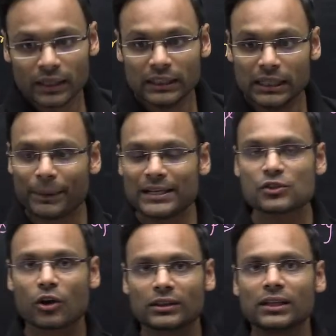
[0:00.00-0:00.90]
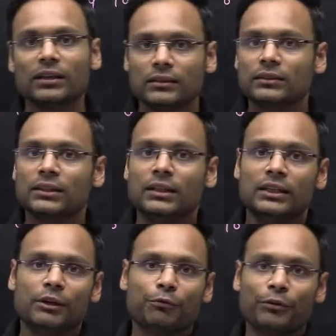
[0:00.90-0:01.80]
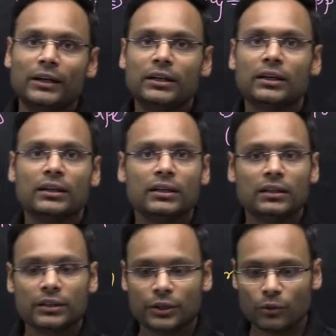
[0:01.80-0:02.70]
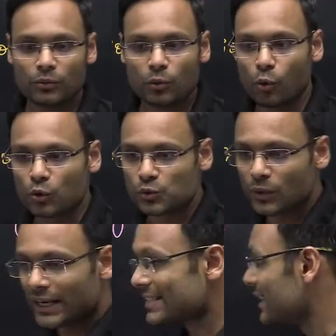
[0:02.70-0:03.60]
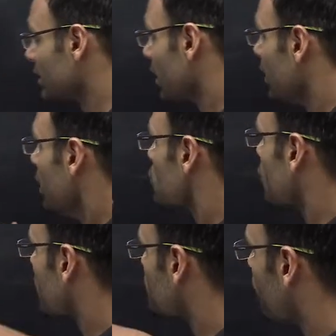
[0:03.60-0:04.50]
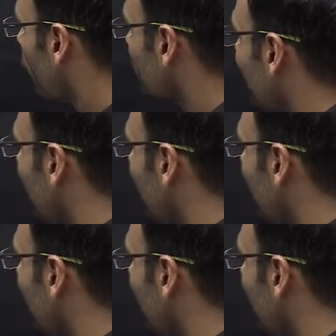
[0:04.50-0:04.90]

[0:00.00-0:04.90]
Depends on the different, you know, coursework, etc. So explore the